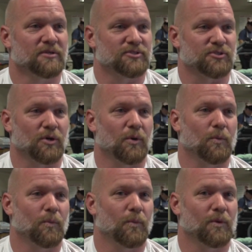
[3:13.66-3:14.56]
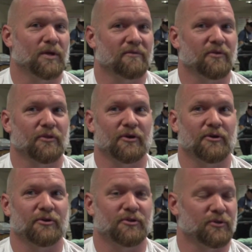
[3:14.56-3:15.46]
So whatever
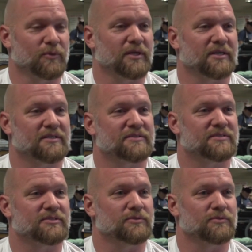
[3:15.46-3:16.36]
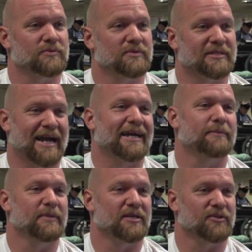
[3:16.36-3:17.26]
they're doing to
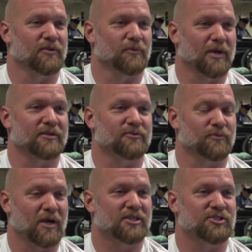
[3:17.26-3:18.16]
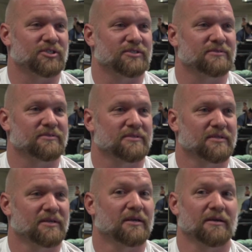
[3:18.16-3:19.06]
guide me into the right direction
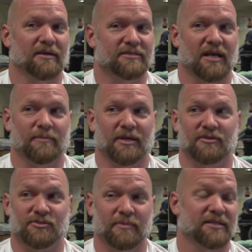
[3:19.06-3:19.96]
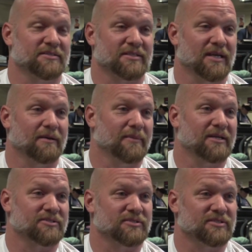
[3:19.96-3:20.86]
is helping out tremendously. I'm
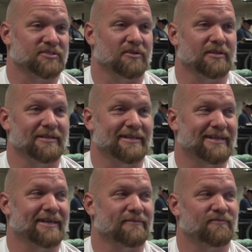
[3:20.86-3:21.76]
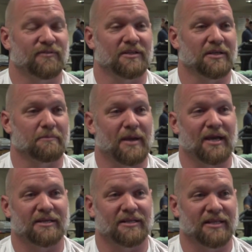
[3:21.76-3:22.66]
actually starting to get feeling
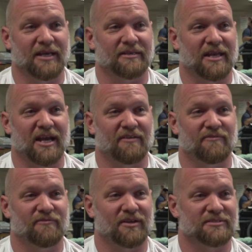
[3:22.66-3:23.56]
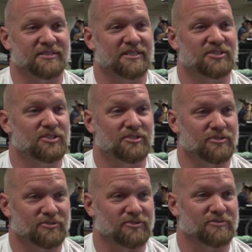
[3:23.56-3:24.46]
back in a leg that I haven't felt in 6
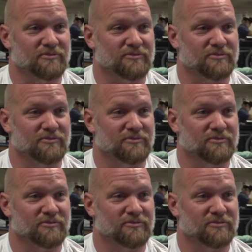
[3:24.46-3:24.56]
years.